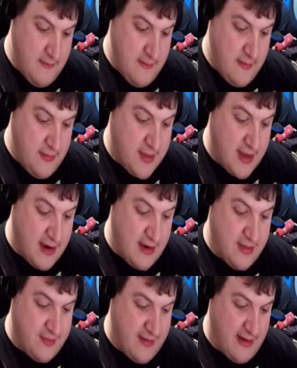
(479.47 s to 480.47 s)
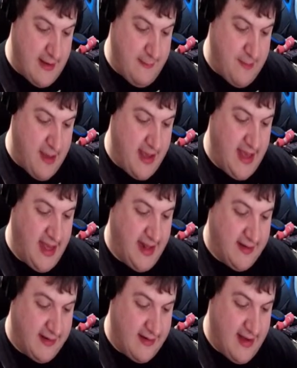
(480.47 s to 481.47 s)
Sarah's a very picky
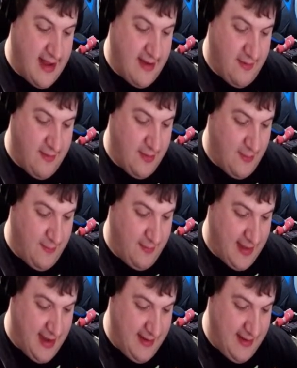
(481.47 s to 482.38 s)
eater. I don't know, like...